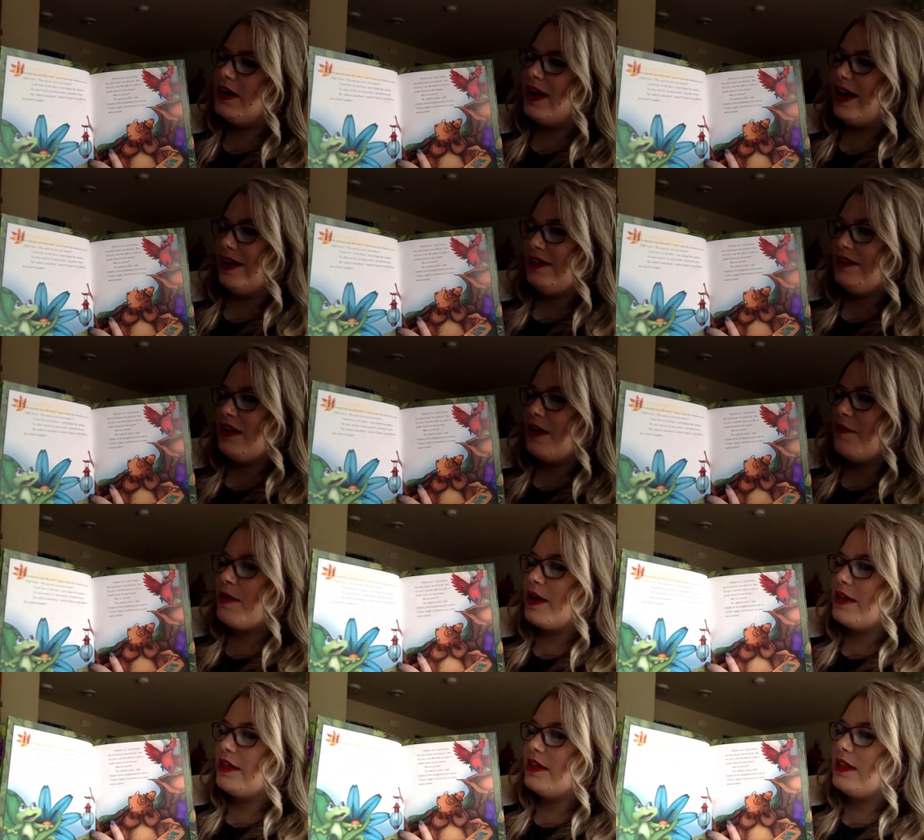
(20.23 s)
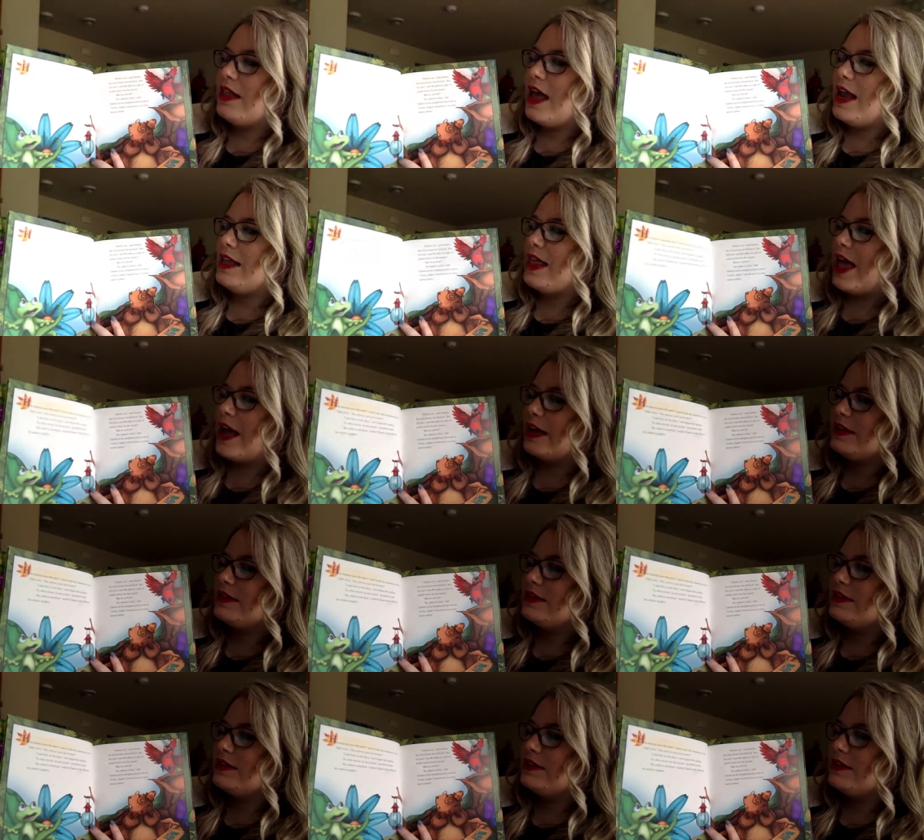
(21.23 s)
I saw him on the
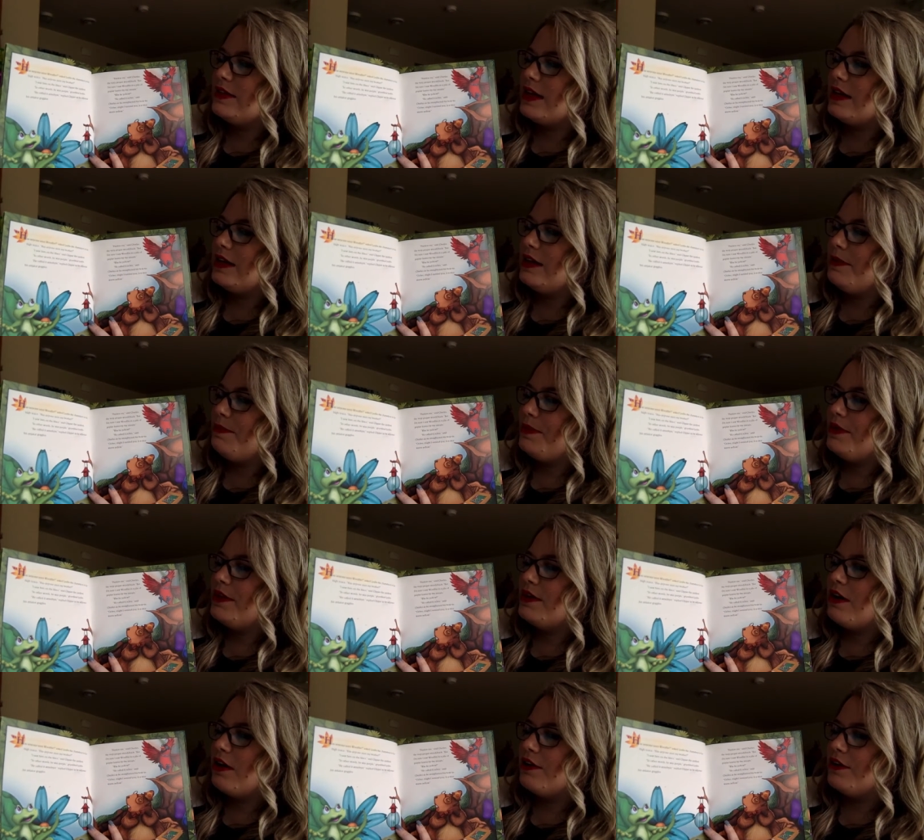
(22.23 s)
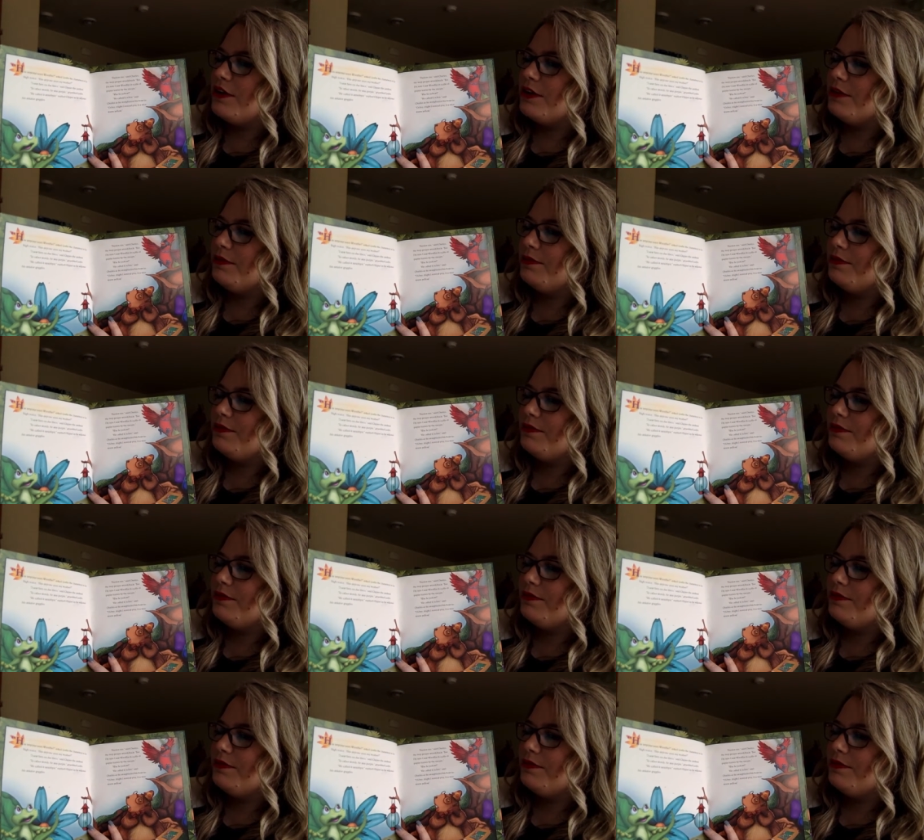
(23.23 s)
lilacs, said Clipper the cardinal.